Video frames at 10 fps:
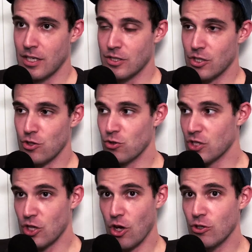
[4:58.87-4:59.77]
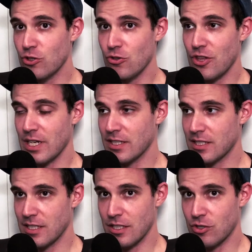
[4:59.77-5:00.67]
to using those 2 things
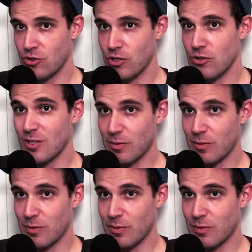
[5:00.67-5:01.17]
to introduce some